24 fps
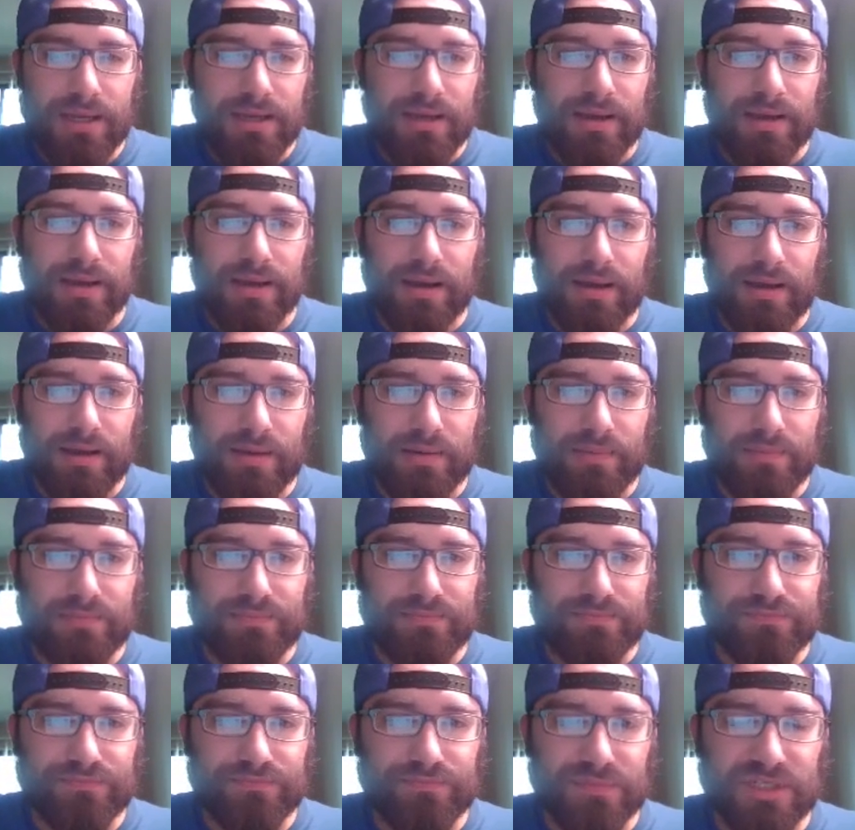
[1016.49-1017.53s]

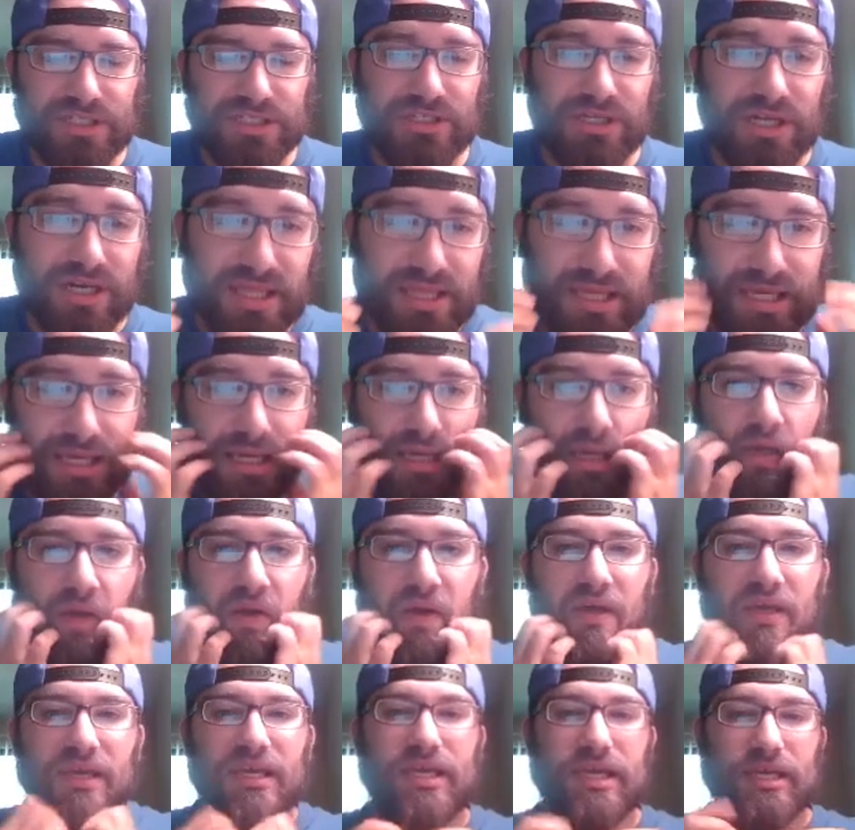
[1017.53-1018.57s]
Because you got to think
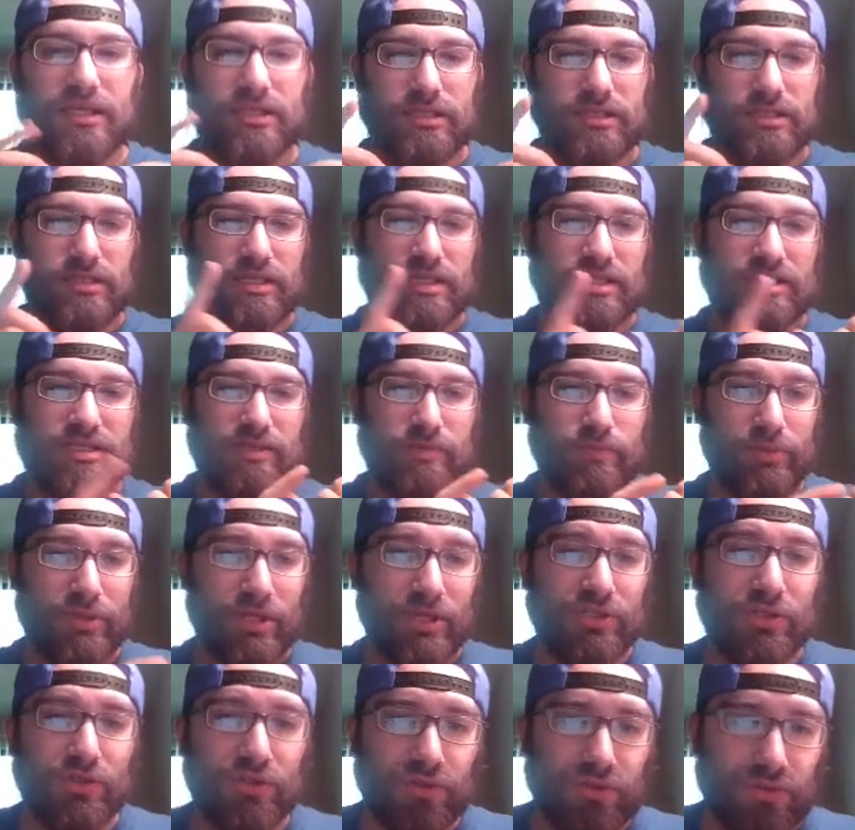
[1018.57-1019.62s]
it's a
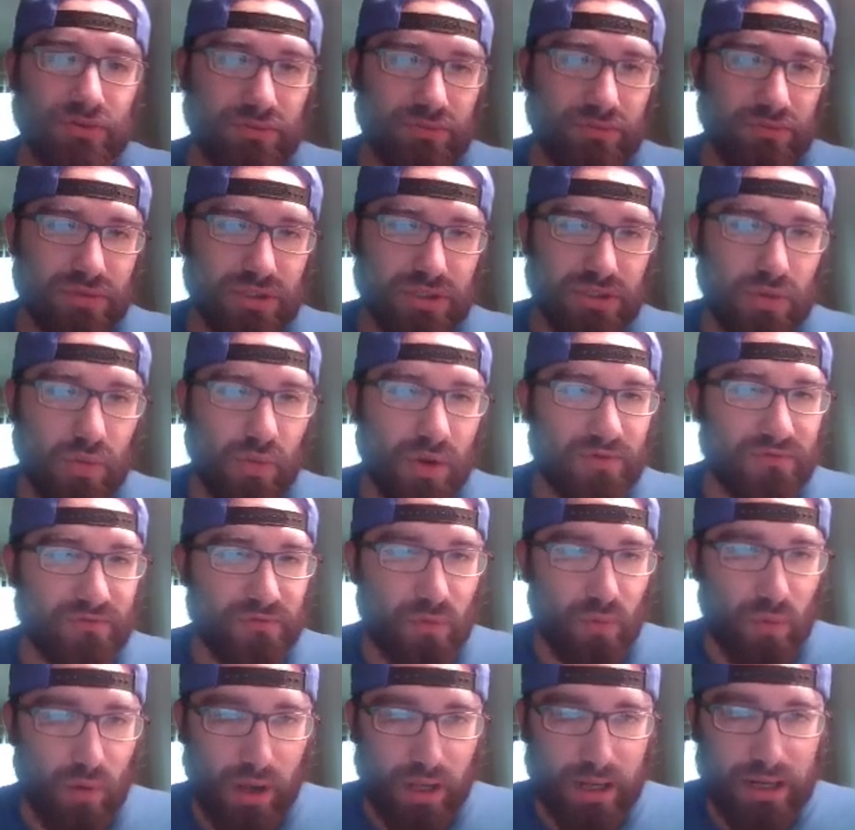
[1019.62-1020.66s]

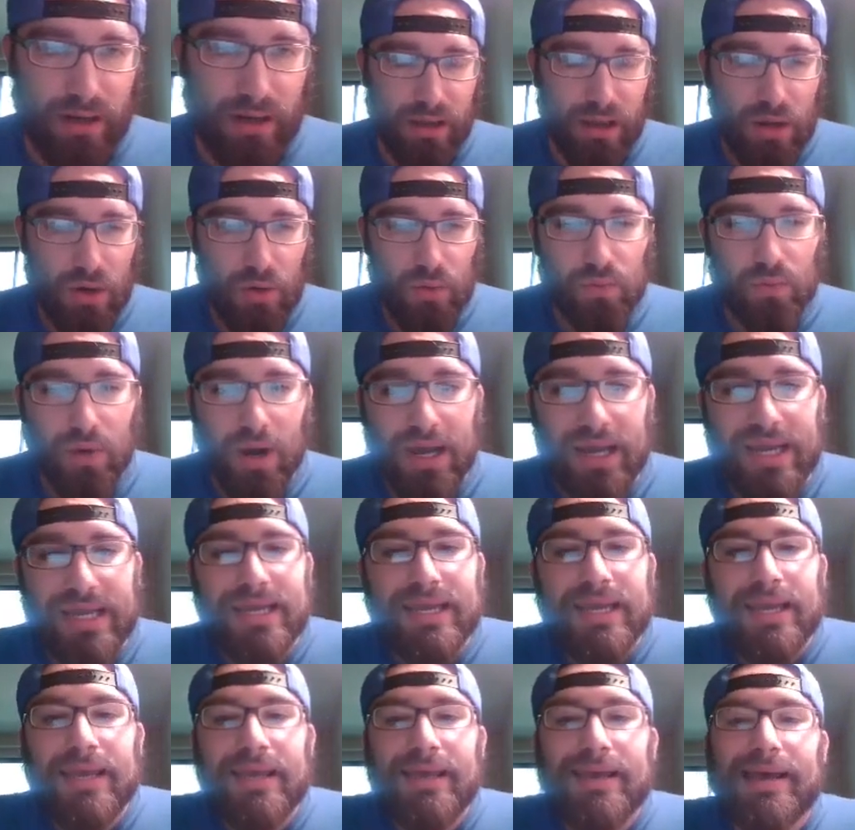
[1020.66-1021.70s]
1-for-1,
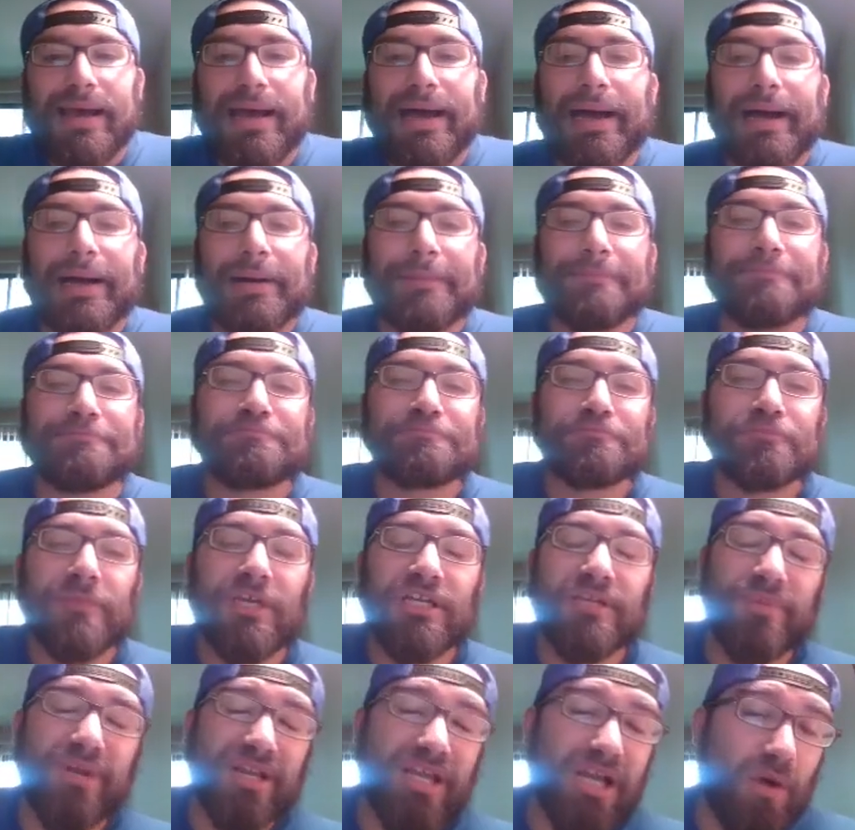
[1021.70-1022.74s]
right? And
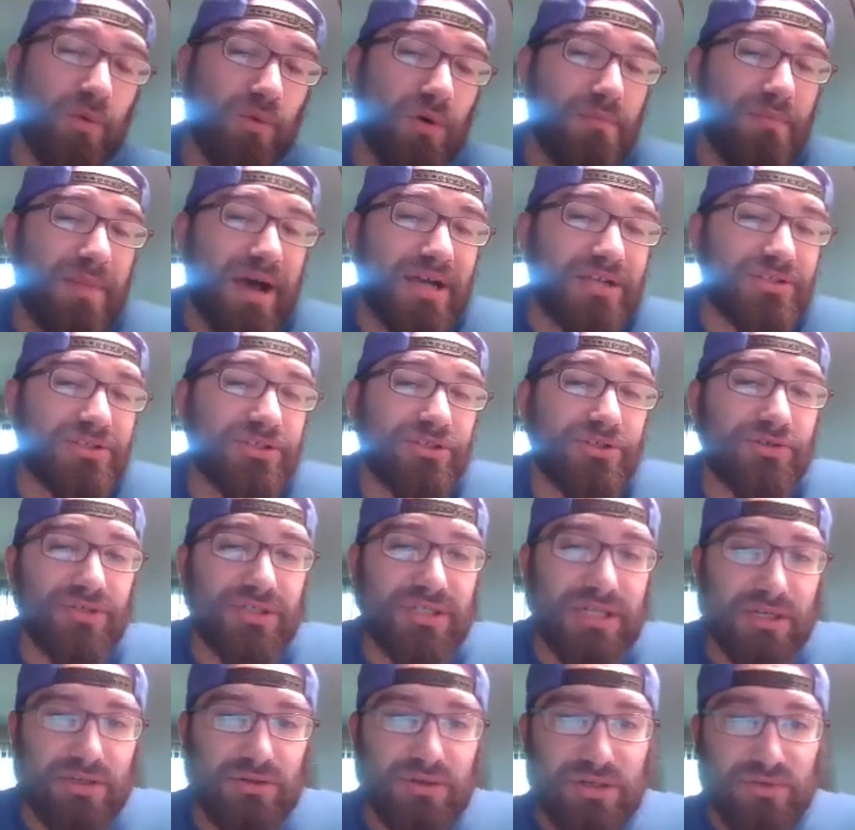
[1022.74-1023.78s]
depending on what monster you
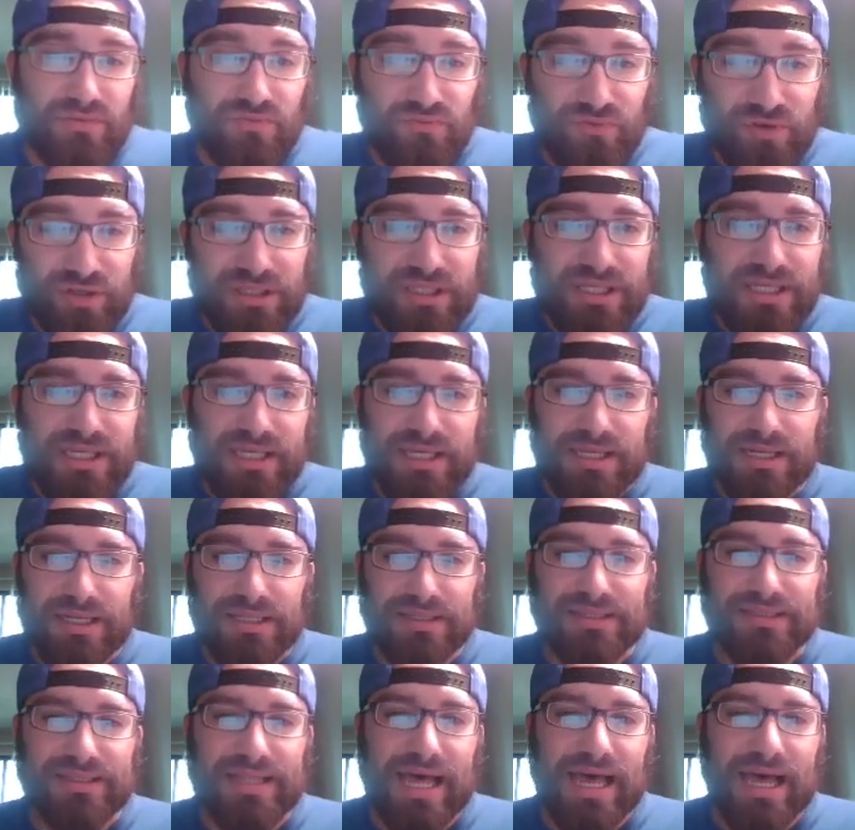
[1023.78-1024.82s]
send, you can really get a
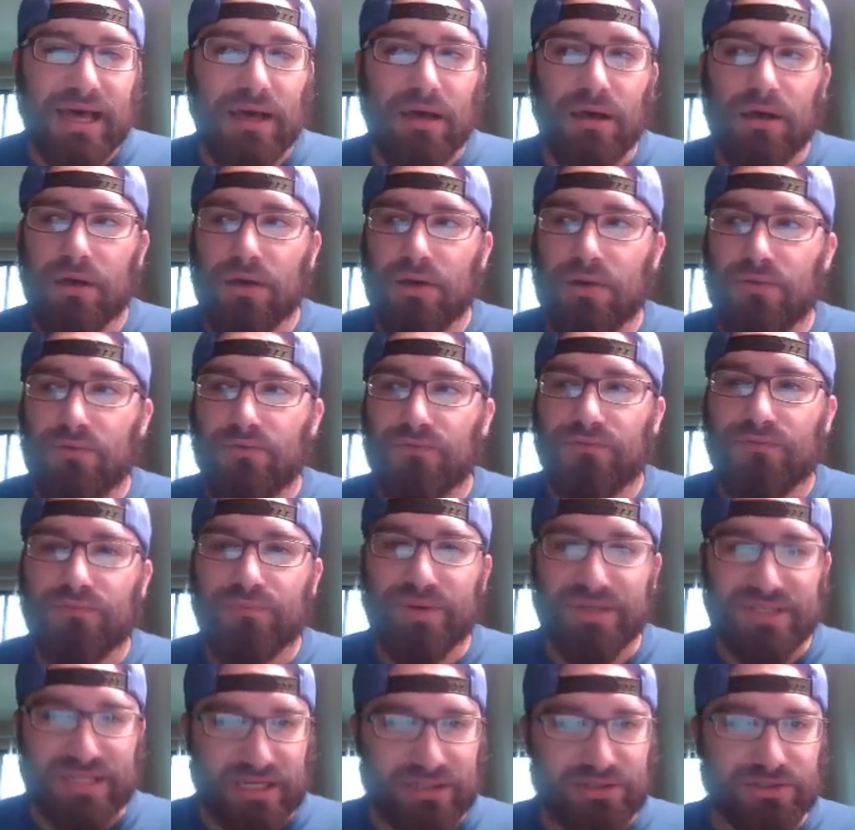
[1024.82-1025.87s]
lot of
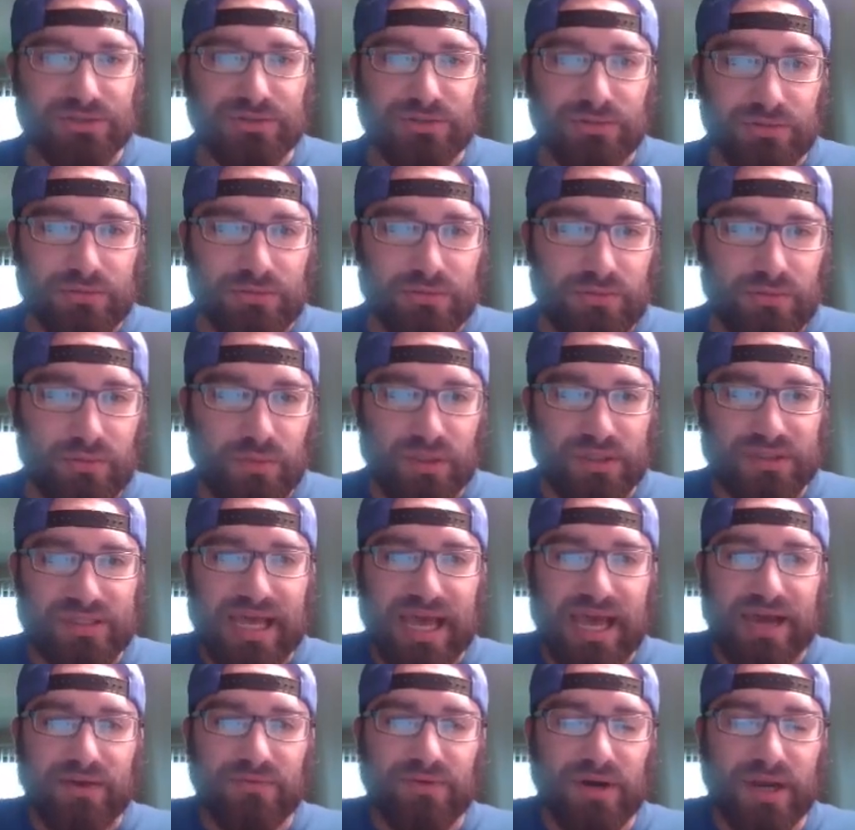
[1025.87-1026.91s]
potential with
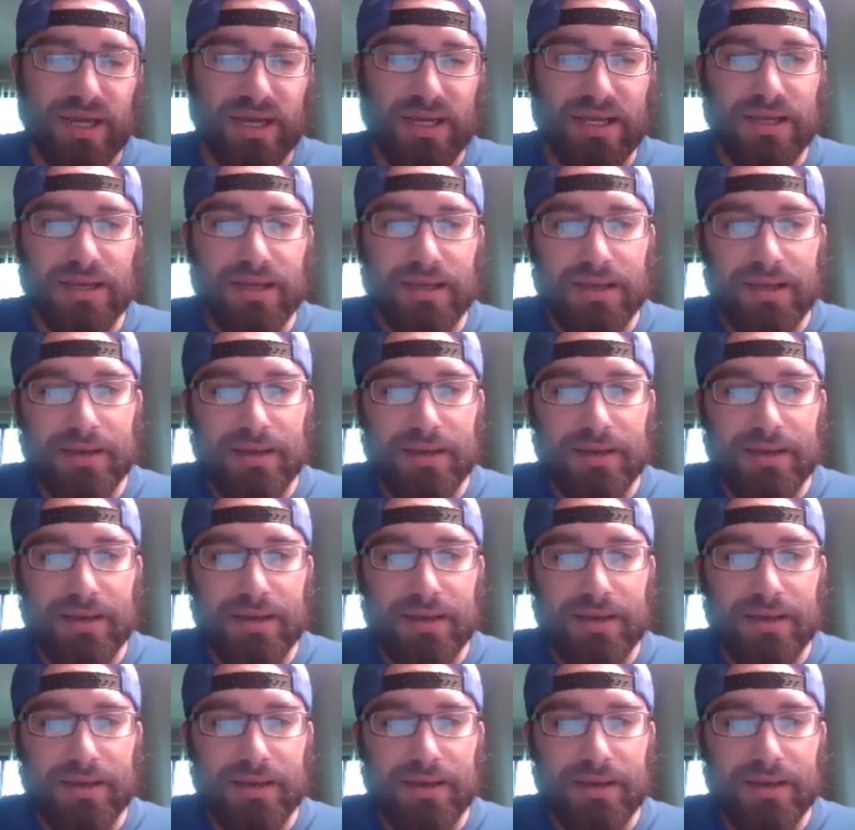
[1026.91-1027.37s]
that, right?